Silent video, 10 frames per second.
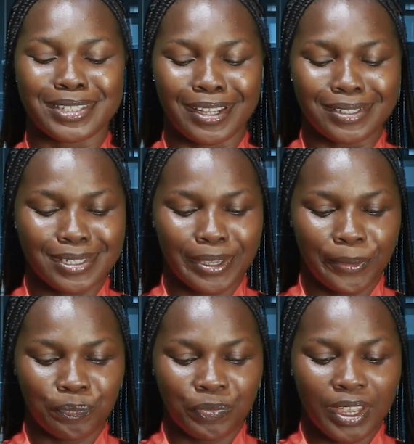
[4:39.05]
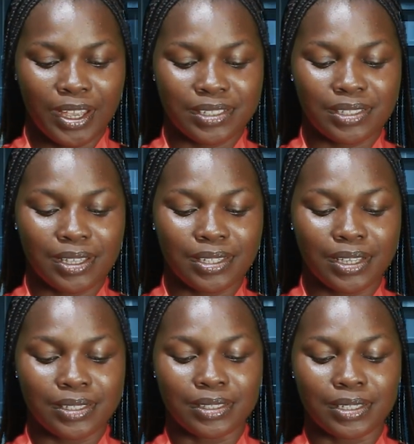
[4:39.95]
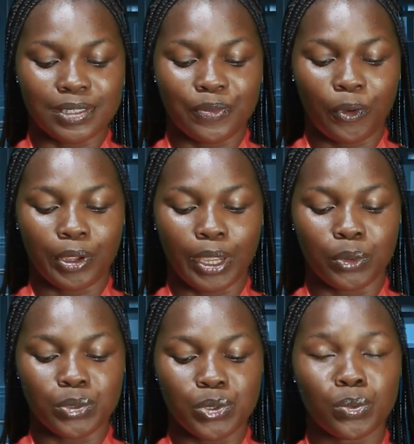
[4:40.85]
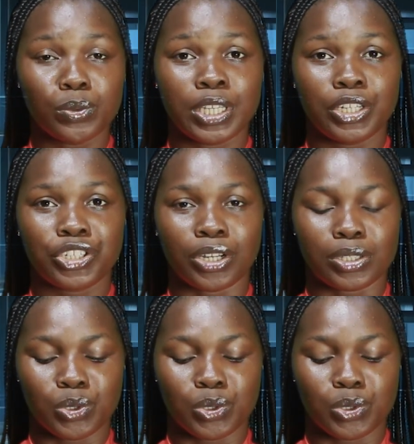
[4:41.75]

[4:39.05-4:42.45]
State, has sentenced a 34-year-old school teacher